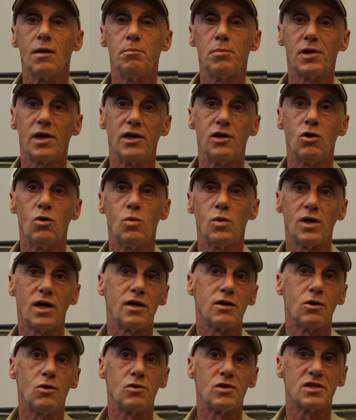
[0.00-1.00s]
but I know when
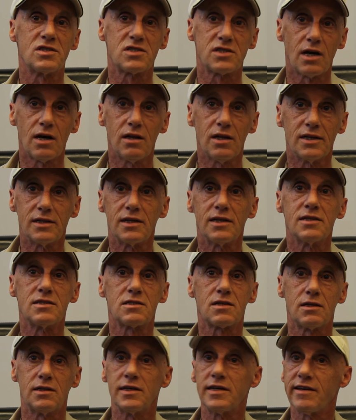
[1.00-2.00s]
I go to sell it,
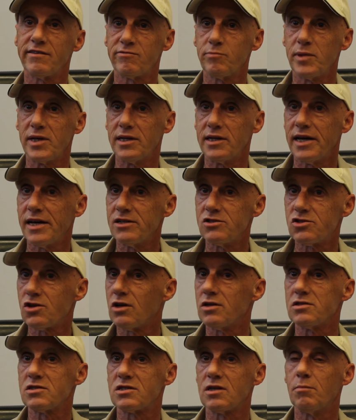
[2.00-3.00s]
it's going to give me an edge
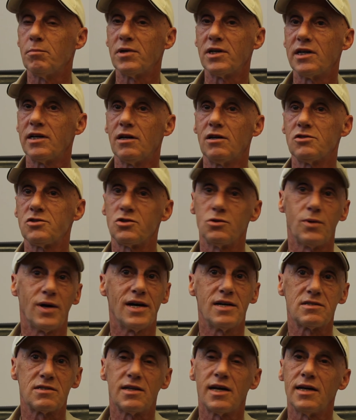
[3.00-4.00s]
on somebody else who
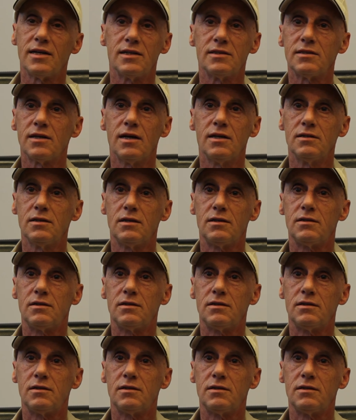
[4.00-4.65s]
hasn't had it done.